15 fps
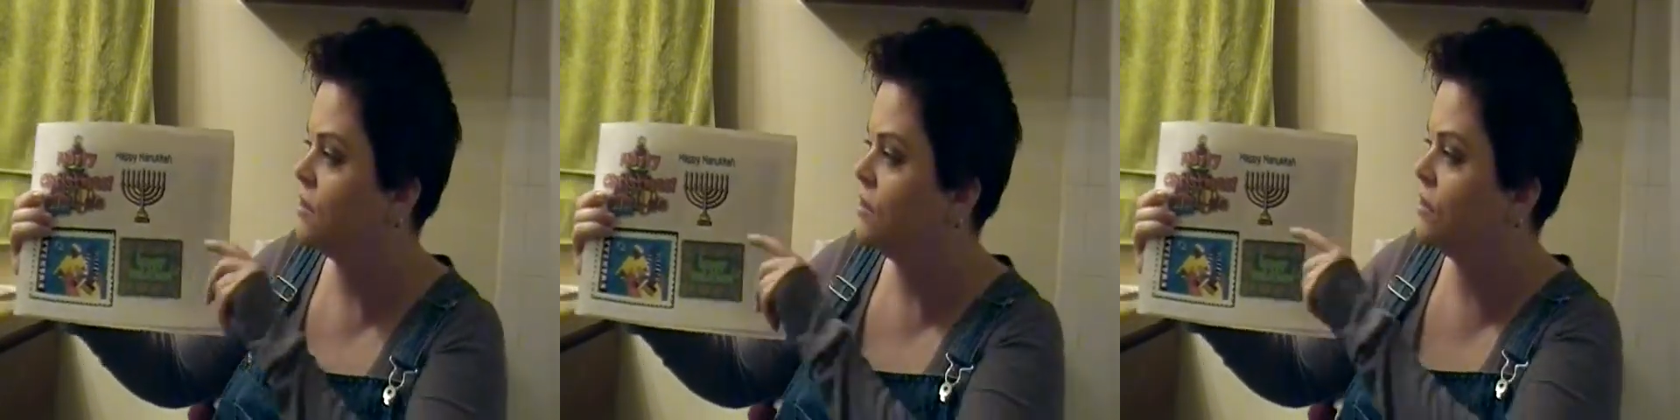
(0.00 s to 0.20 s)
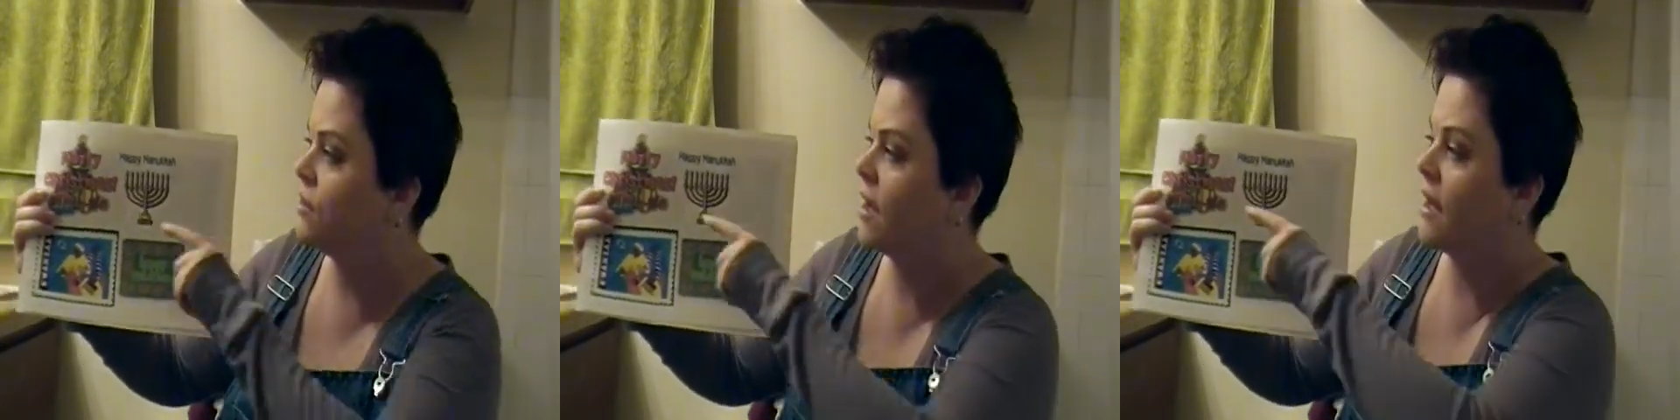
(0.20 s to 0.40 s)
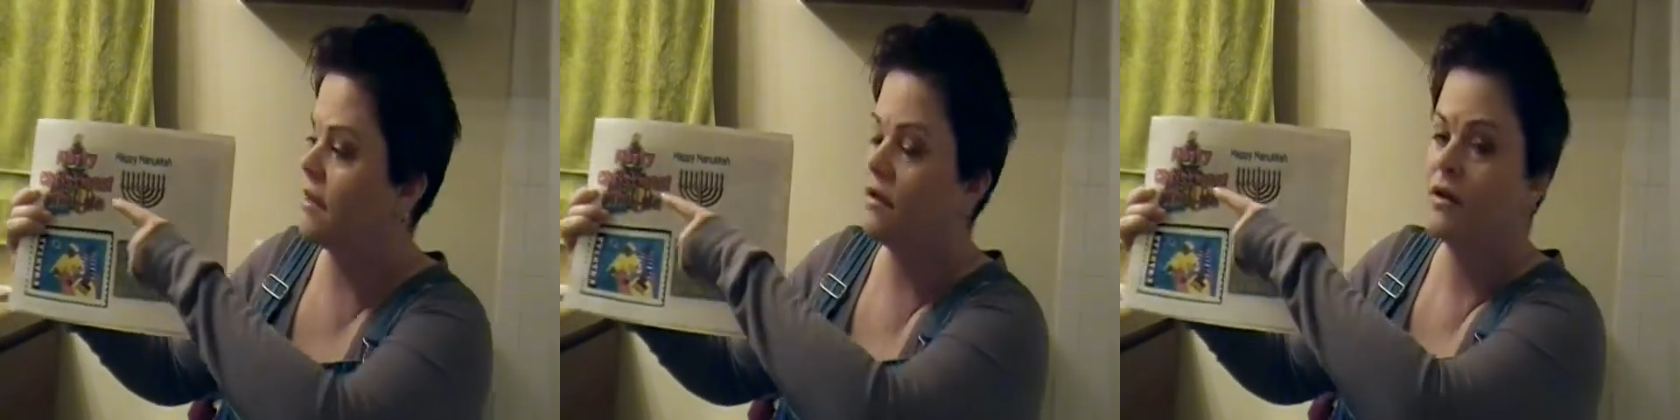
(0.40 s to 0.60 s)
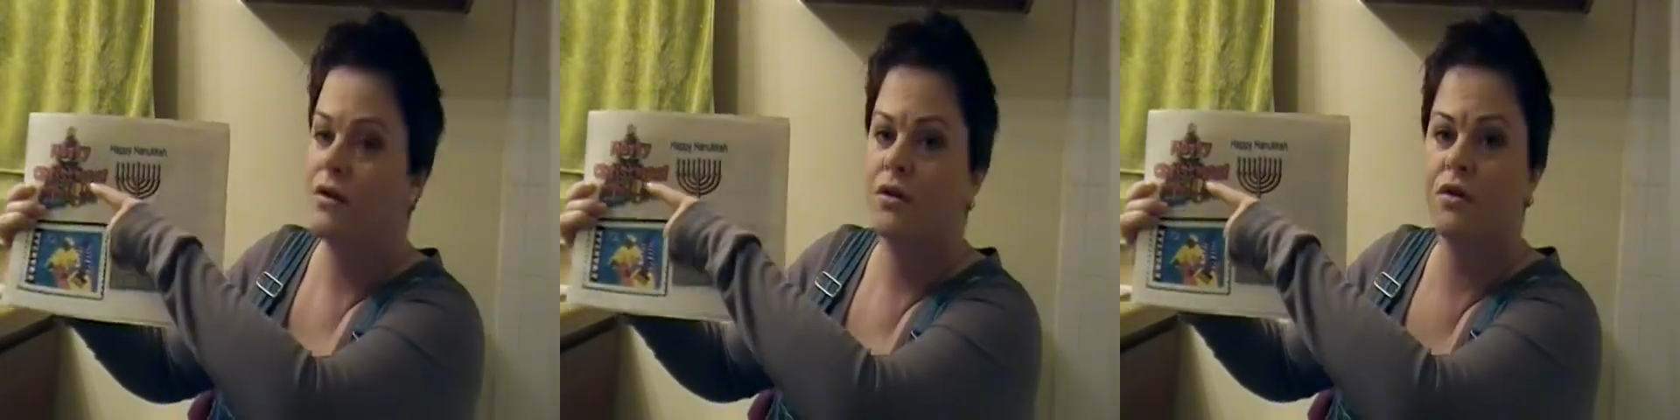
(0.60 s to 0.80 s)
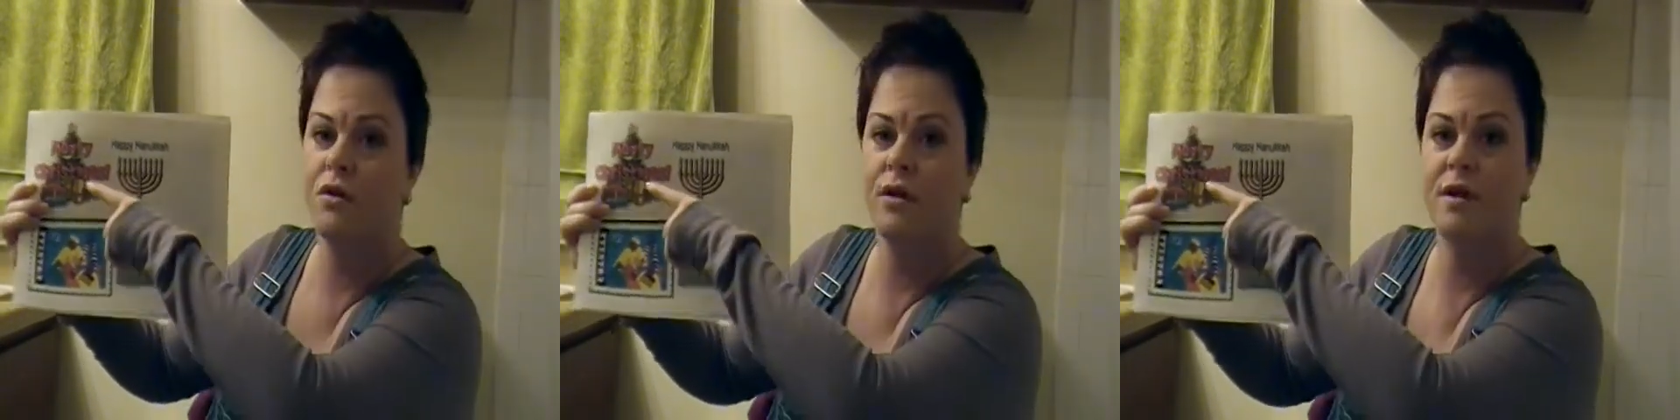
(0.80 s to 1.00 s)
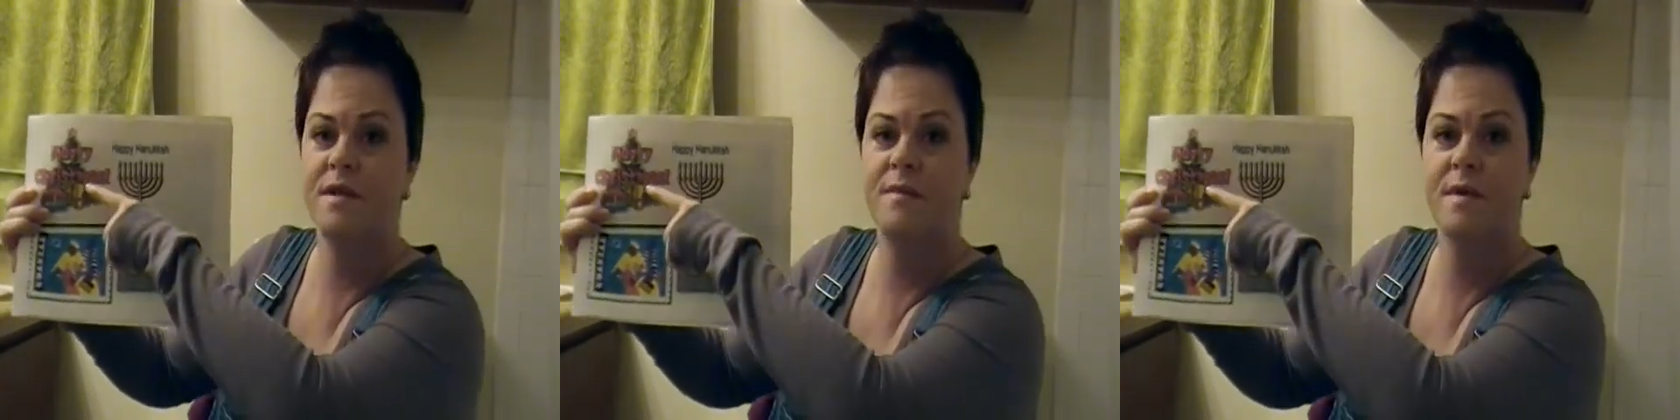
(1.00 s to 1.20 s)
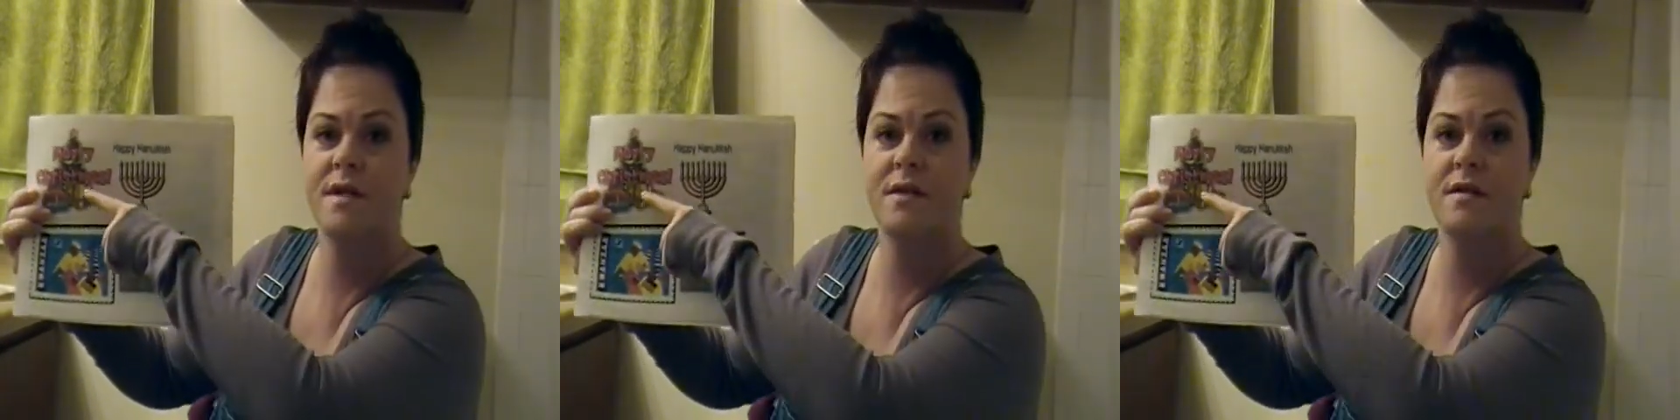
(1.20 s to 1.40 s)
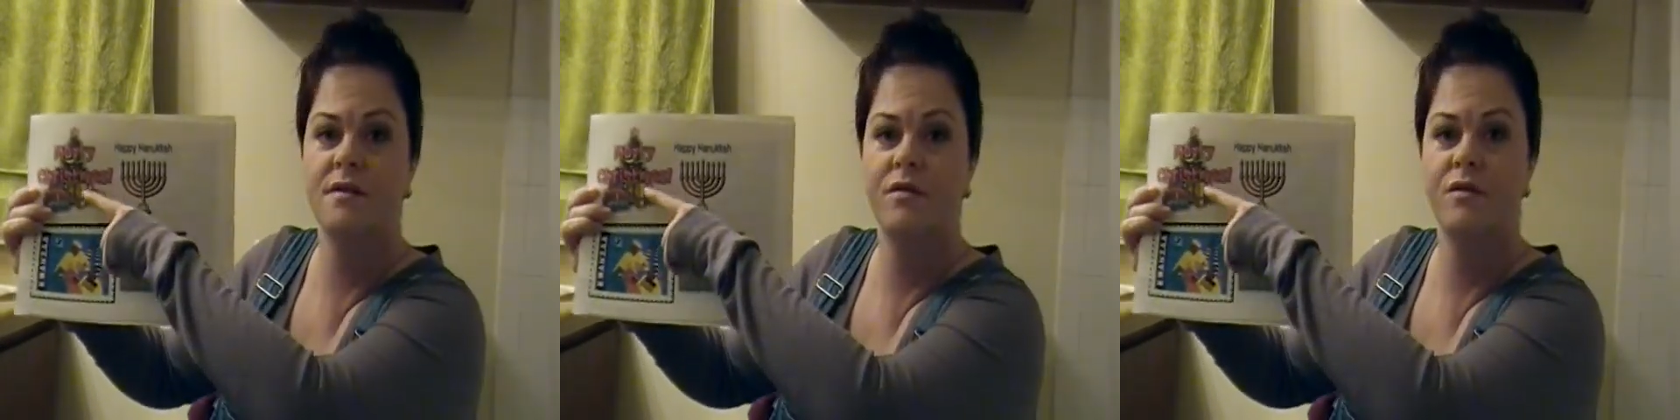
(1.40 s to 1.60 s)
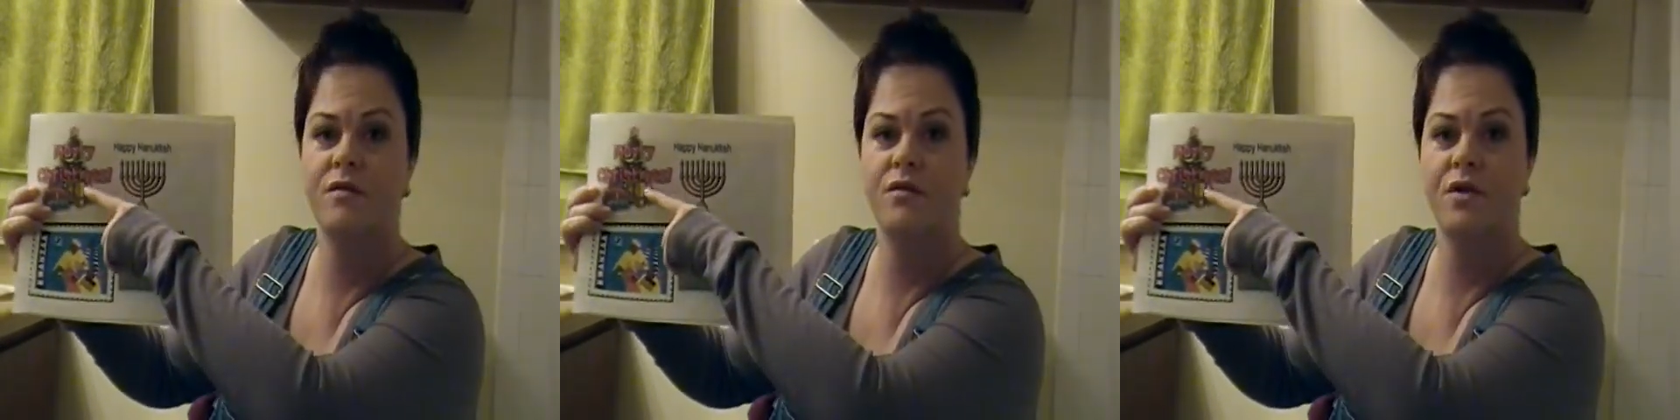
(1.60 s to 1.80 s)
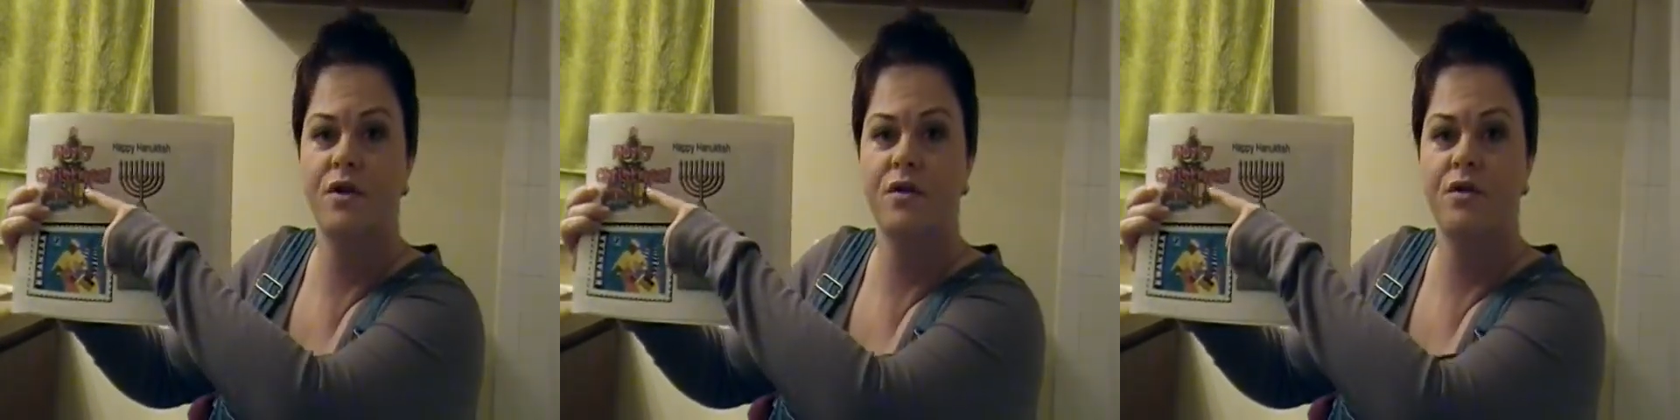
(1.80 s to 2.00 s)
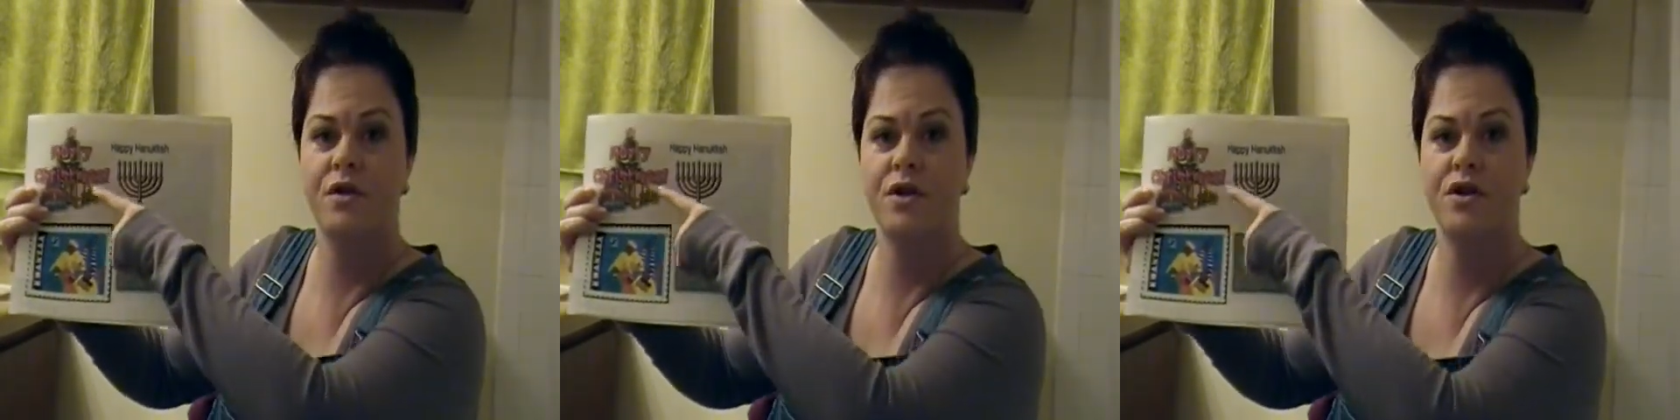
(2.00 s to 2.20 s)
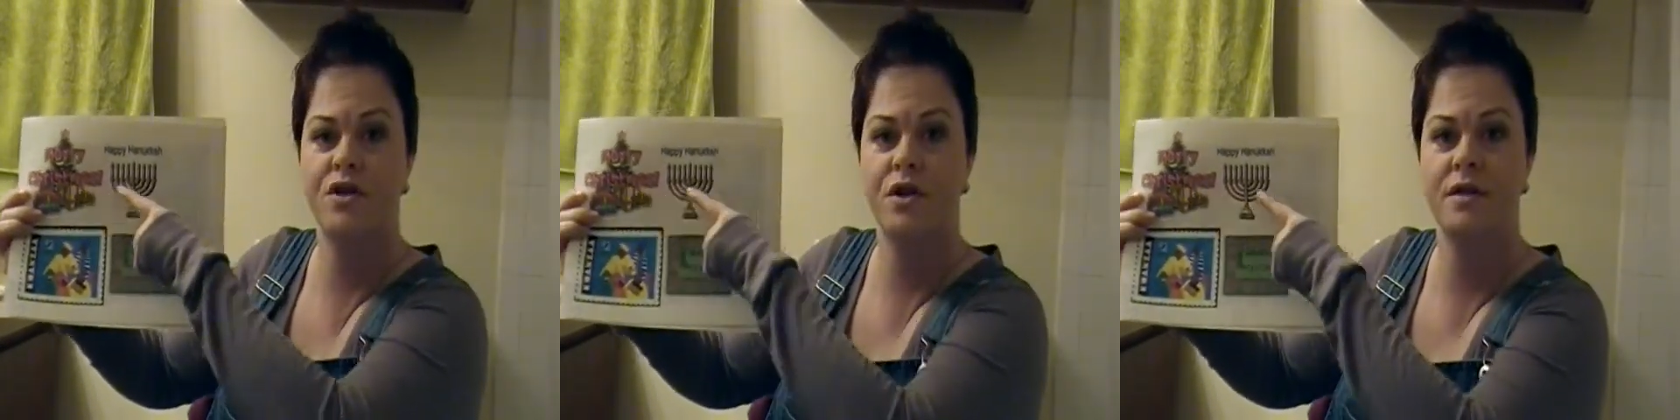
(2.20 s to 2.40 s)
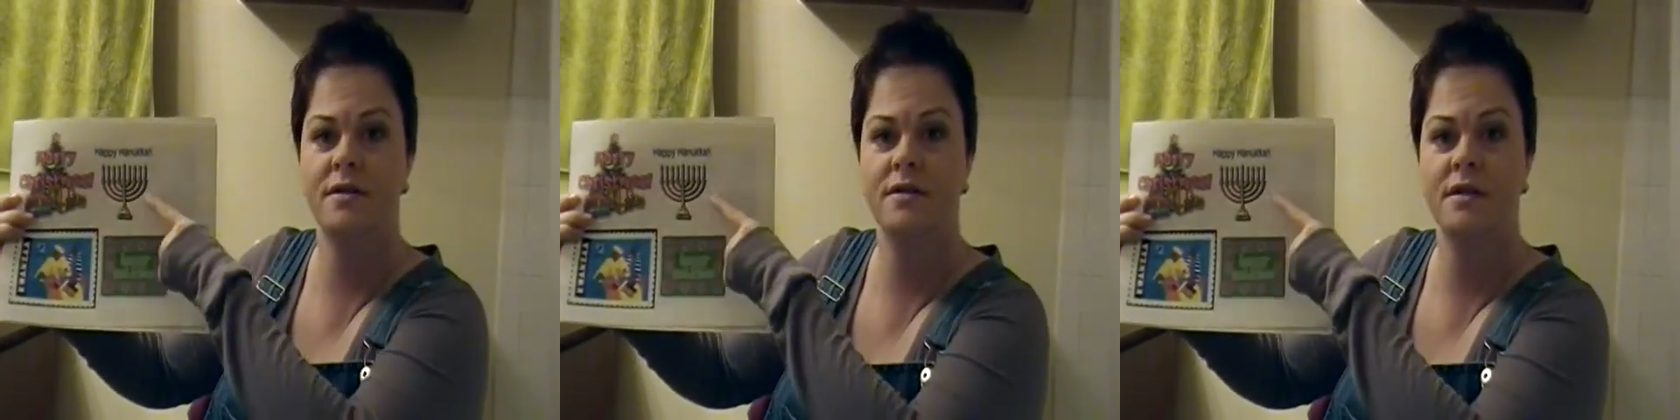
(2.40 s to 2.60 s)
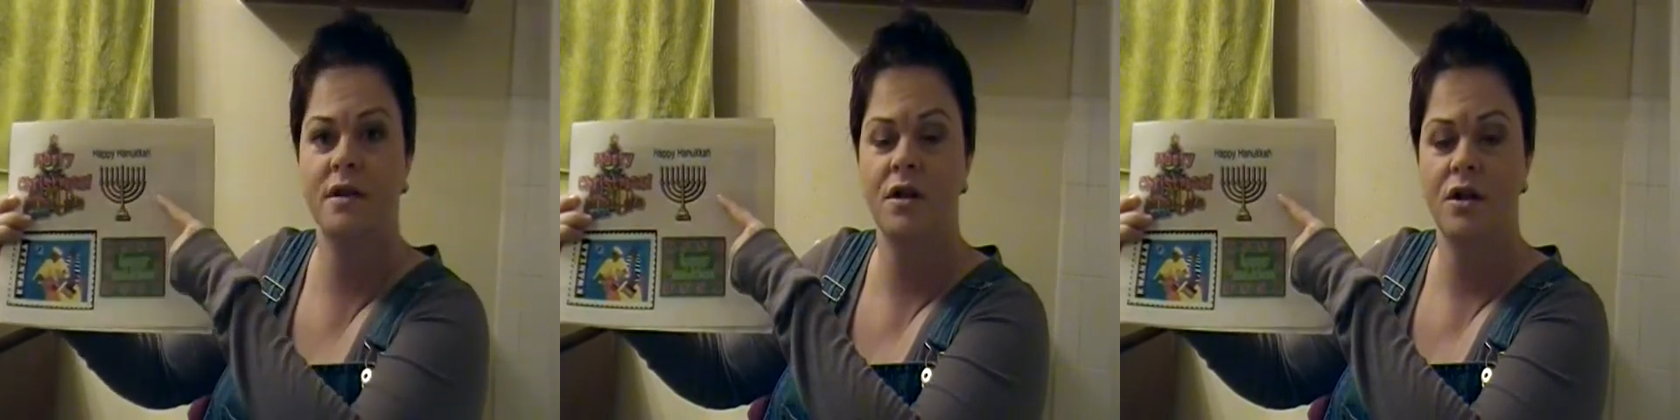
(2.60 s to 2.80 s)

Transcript: You got Christmas for the Christians.